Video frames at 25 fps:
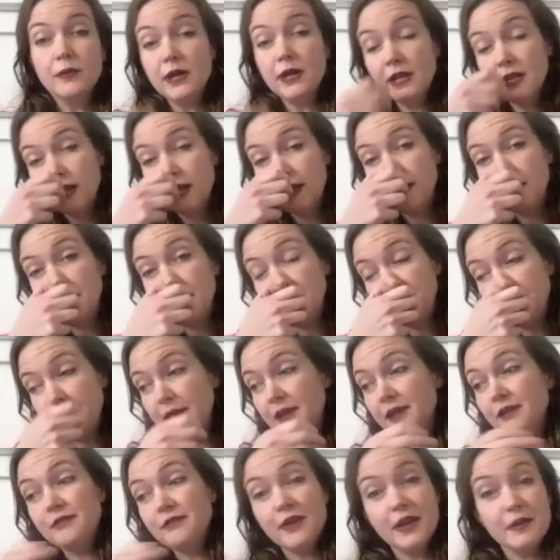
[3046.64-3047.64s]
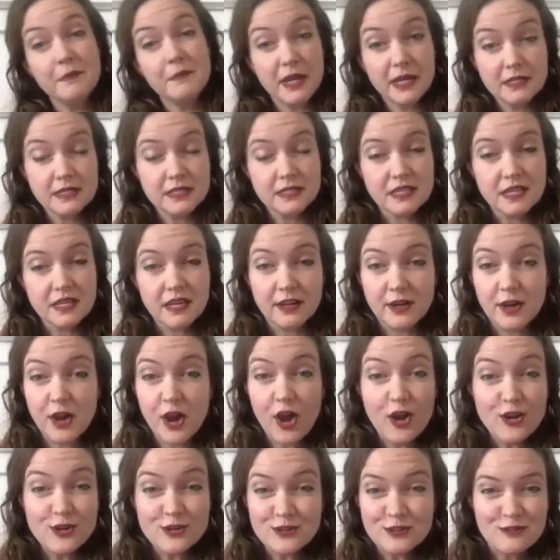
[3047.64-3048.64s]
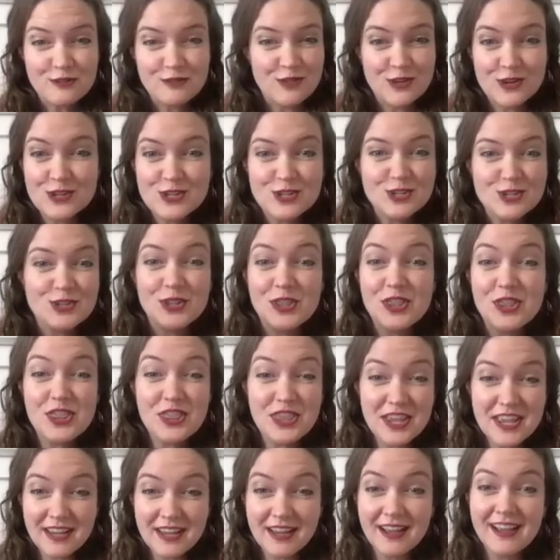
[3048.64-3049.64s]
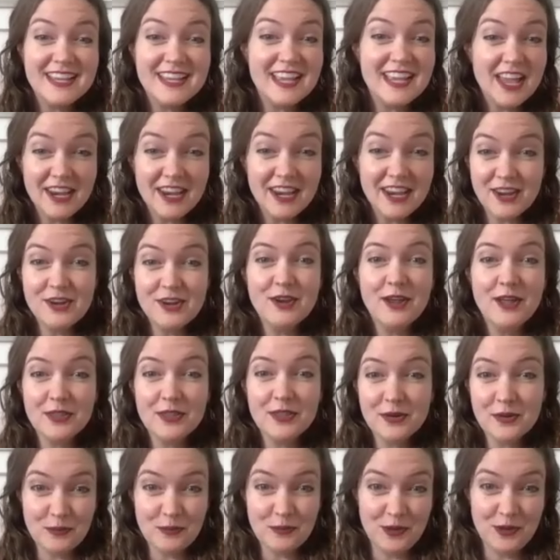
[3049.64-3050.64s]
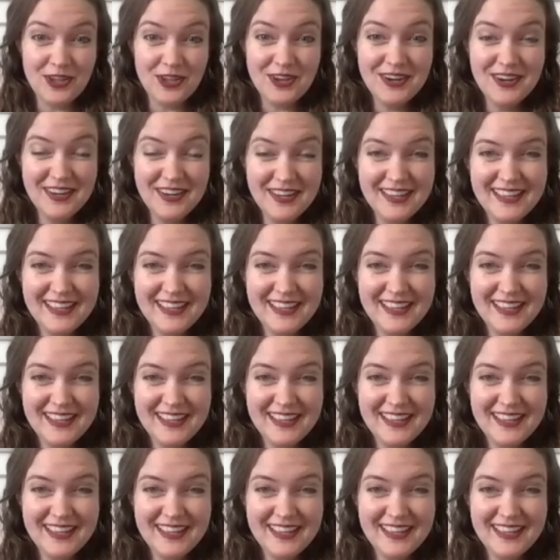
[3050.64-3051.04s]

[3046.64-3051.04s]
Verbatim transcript: Well, and if I may say a controversial thing, yet another one